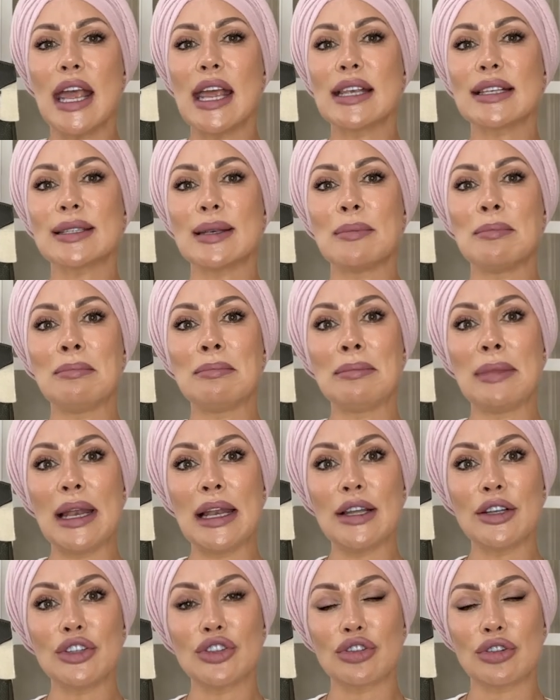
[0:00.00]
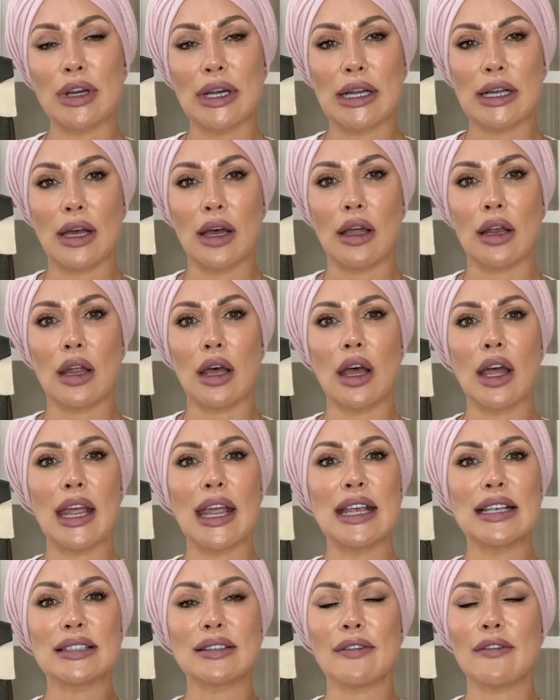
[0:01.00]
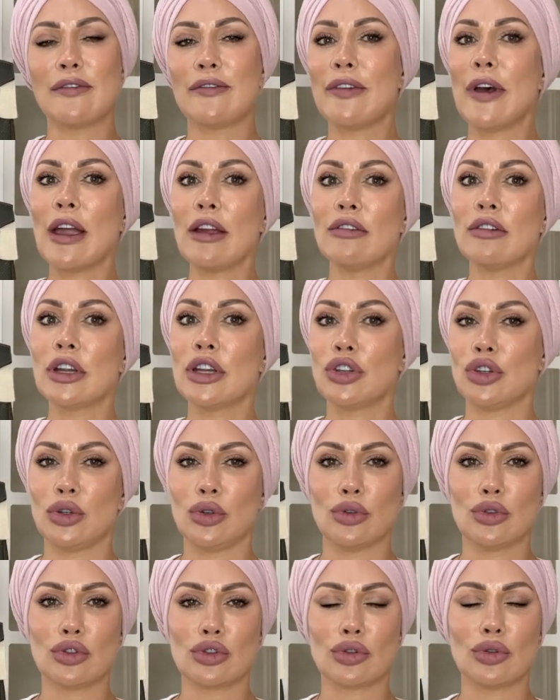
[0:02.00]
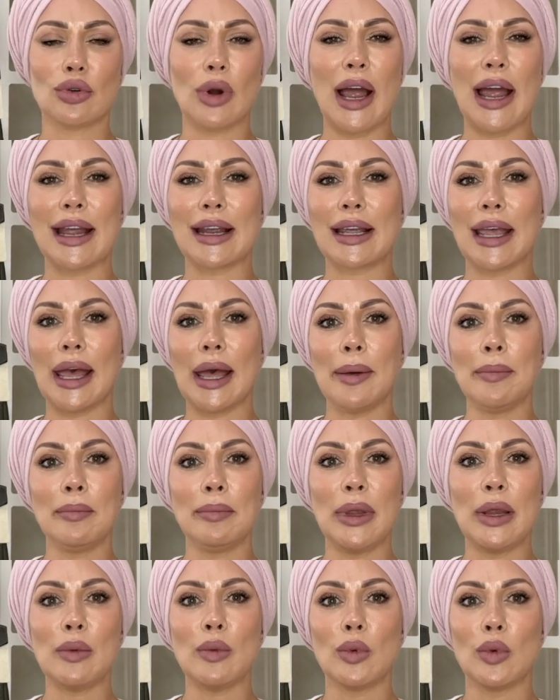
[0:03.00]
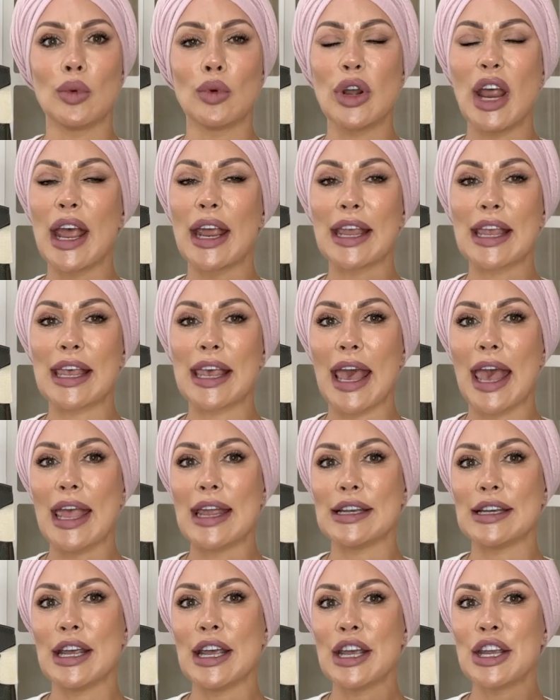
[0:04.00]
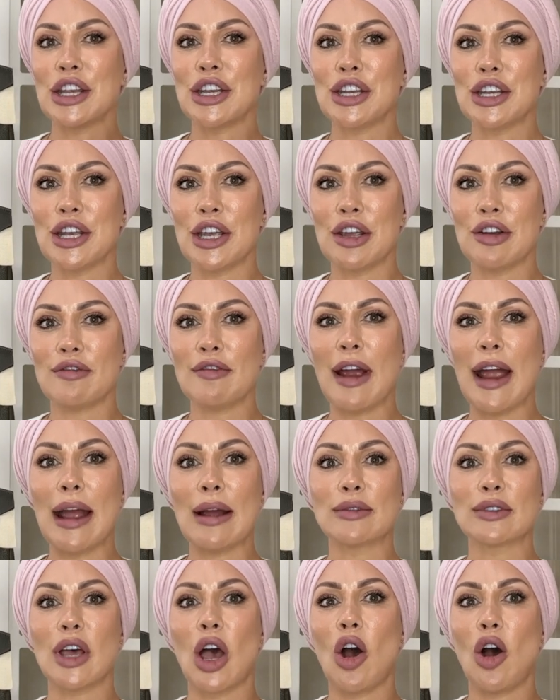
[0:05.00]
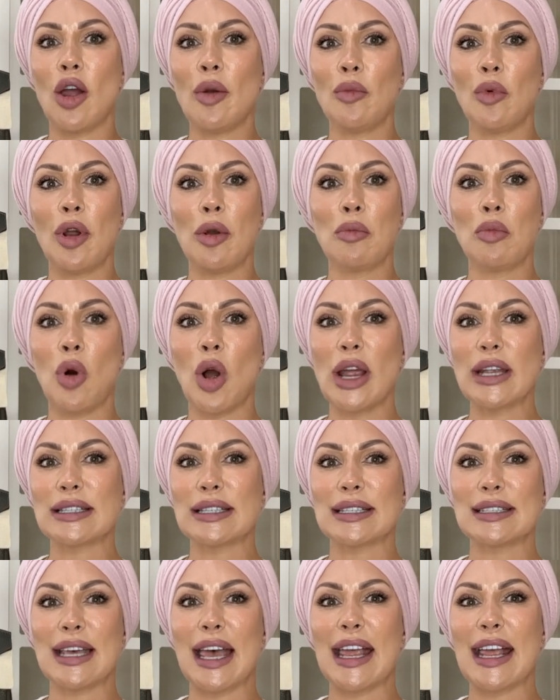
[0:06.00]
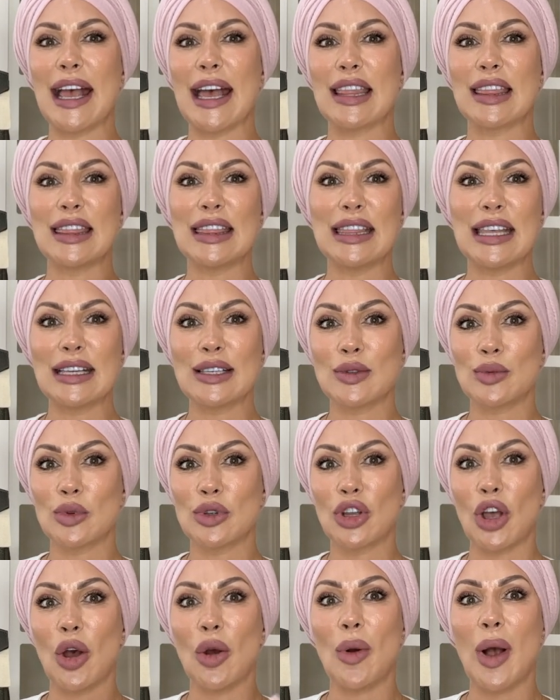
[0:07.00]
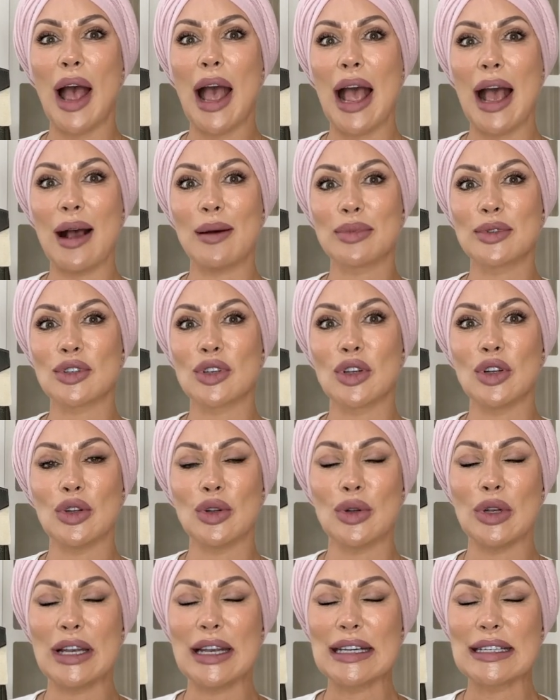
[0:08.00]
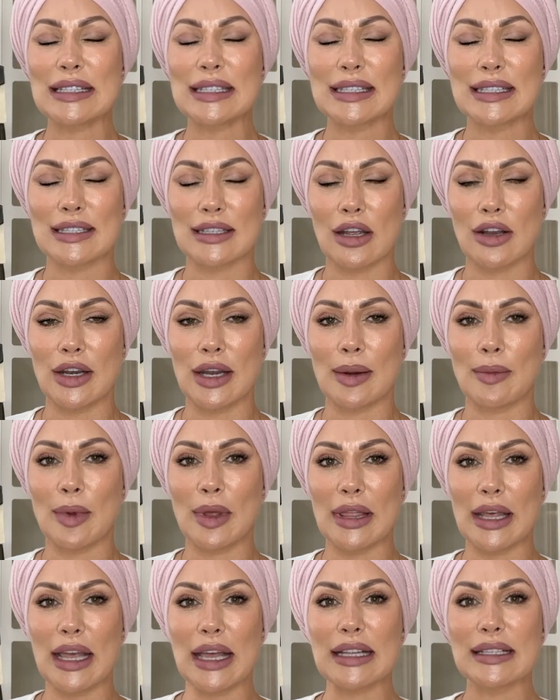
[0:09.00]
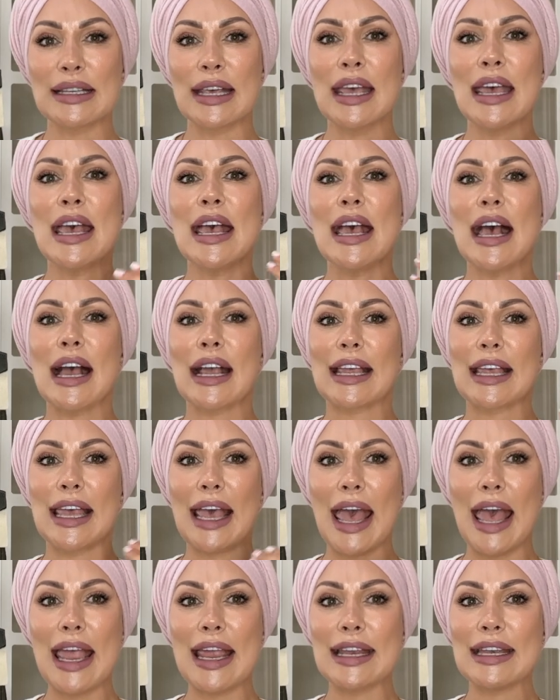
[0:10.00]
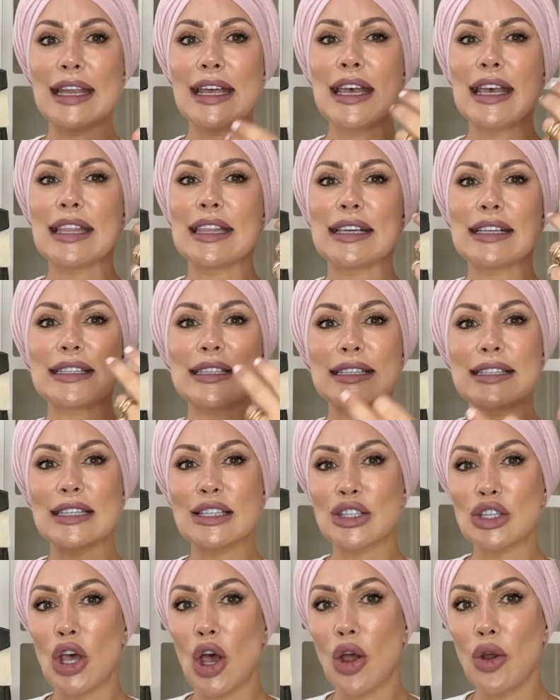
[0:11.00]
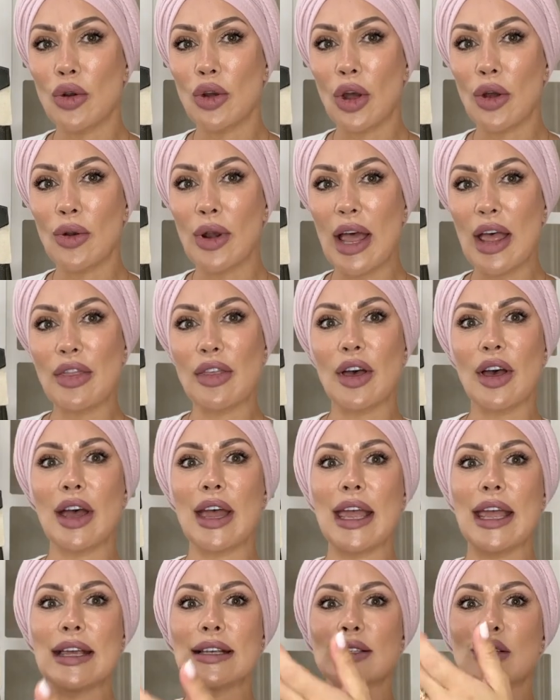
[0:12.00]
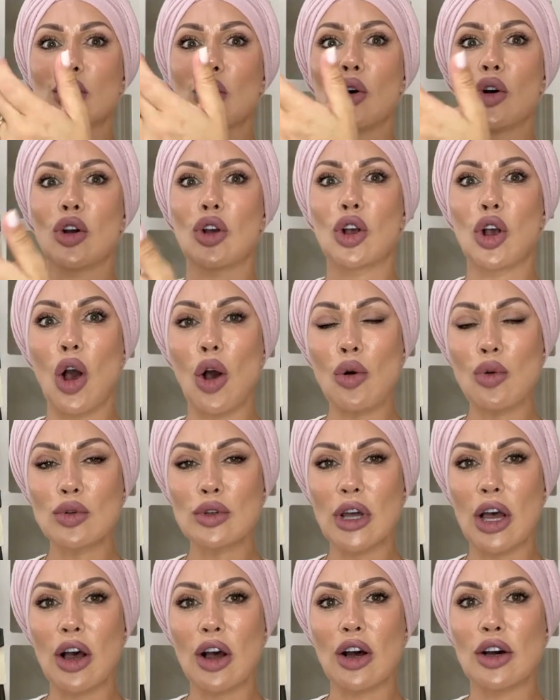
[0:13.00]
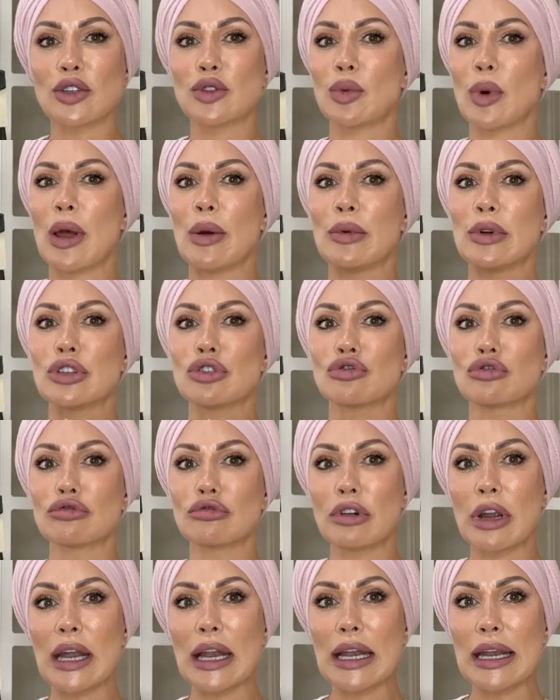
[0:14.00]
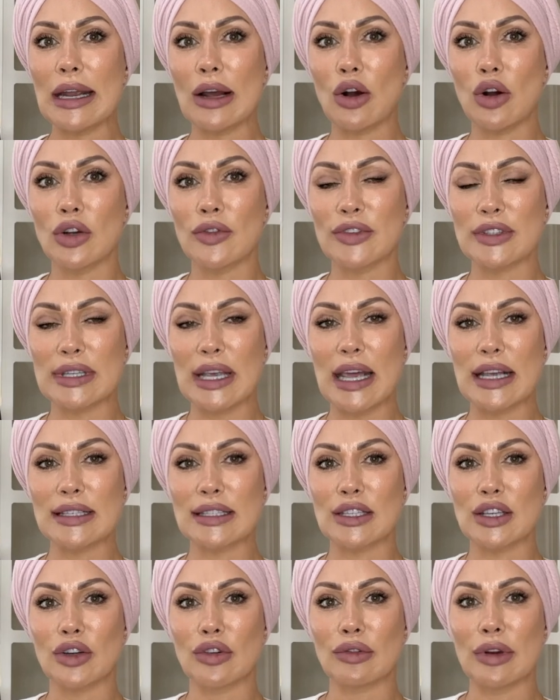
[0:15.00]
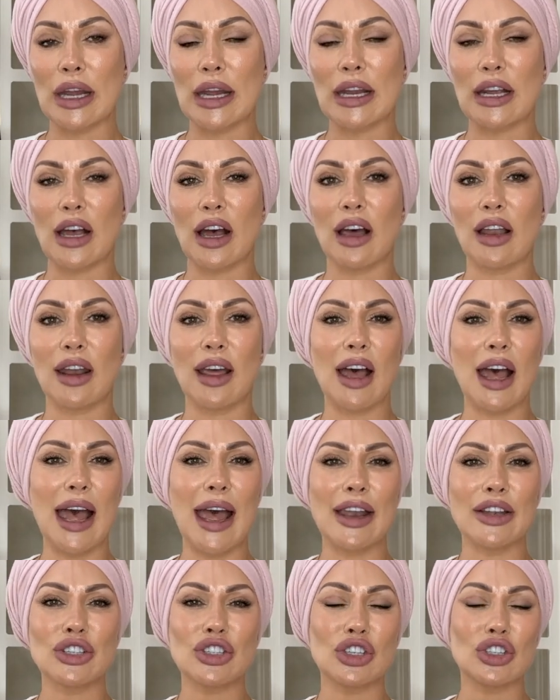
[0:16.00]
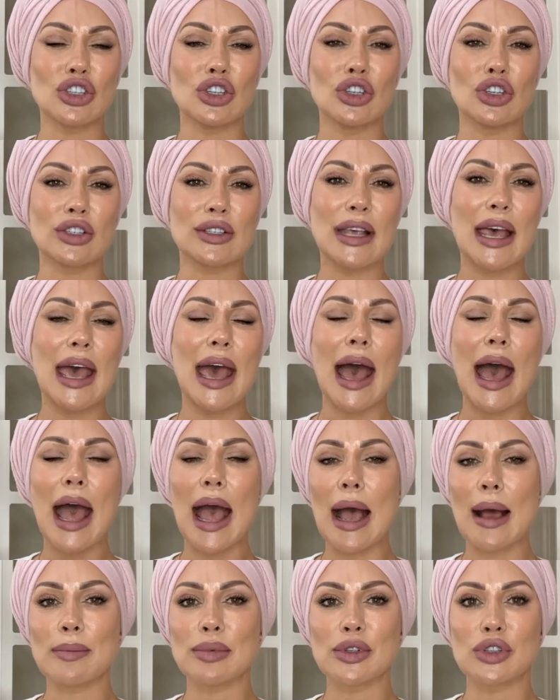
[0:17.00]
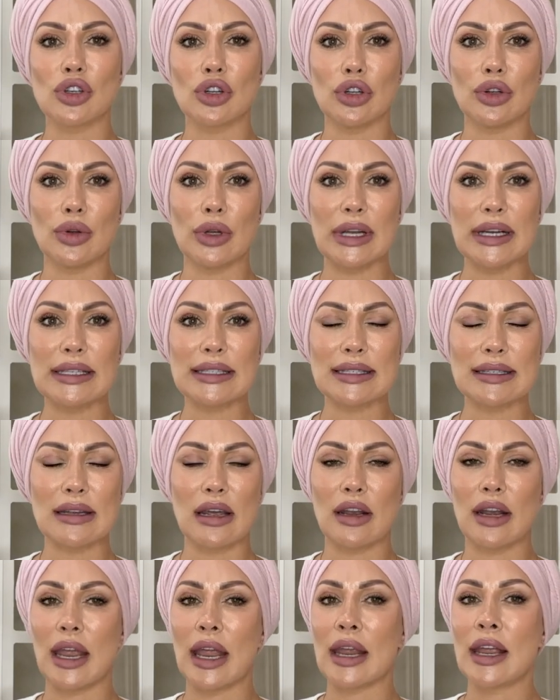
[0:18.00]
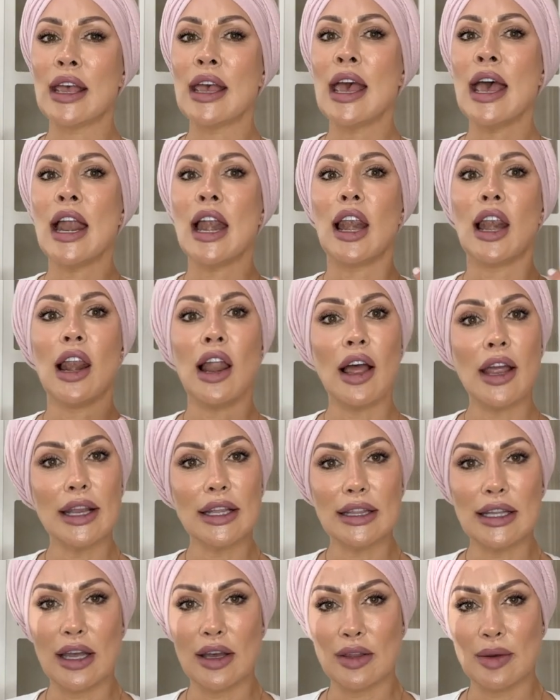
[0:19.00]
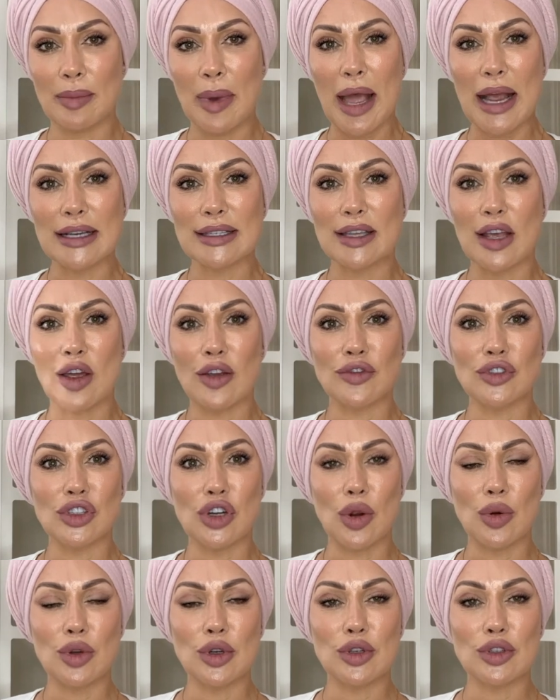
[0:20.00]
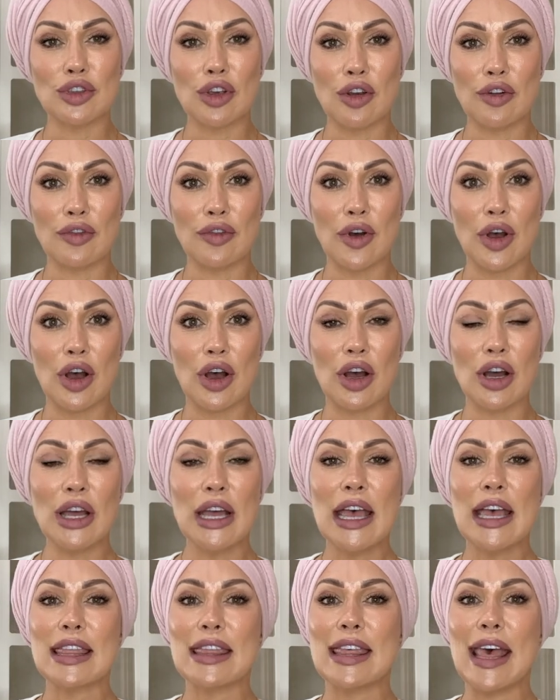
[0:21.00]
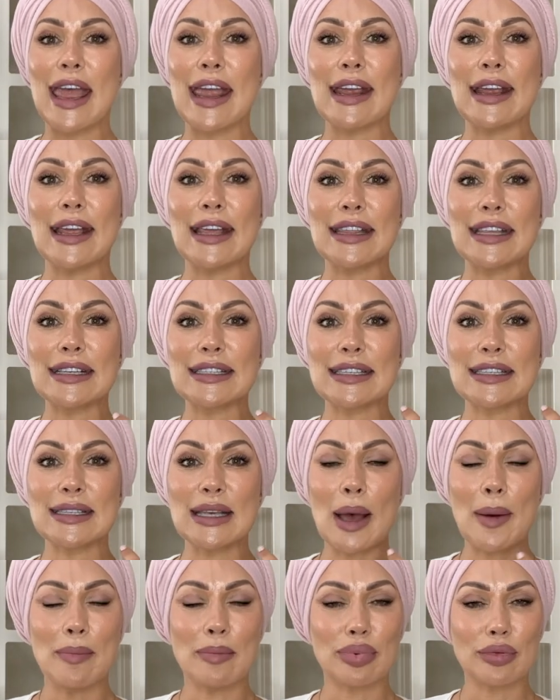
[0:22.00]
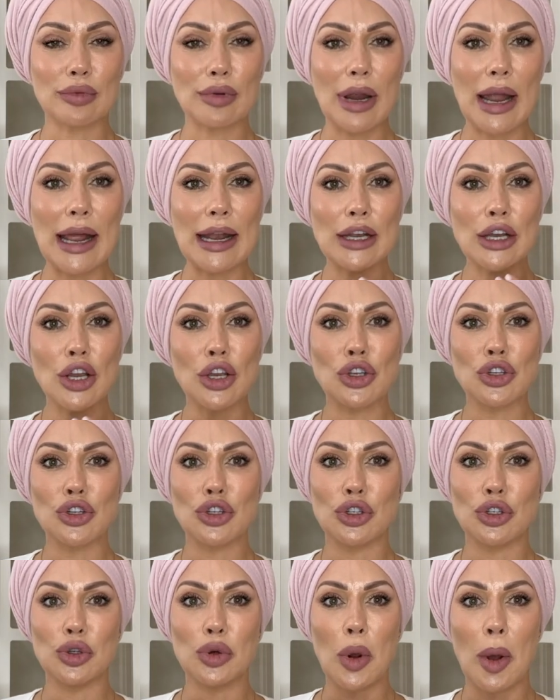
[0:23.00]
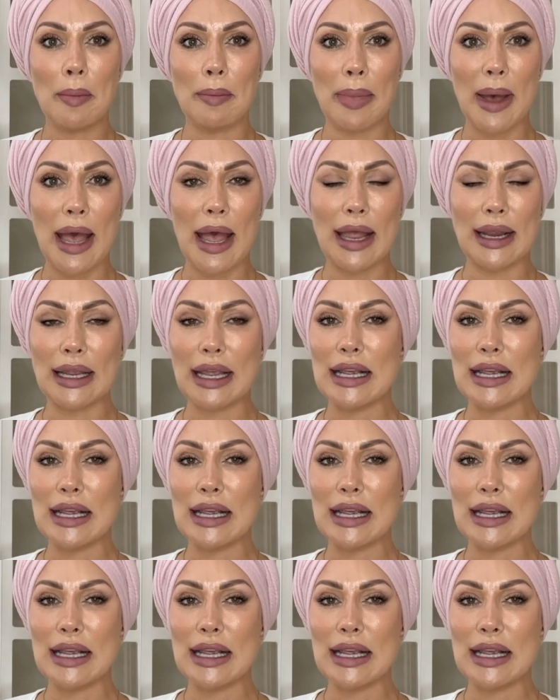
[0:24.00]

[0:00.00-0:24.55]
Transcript: It's a military colour. It's very neutral and can be worn again year round. I'm wearing white today and this would go absolutely stunning with it. Again, this is the Togo leather. It's got gold hardware which really offsets the green colour and just looks absolutely stunning. Like the other bags that I've shown you so far, this is a brand new bag.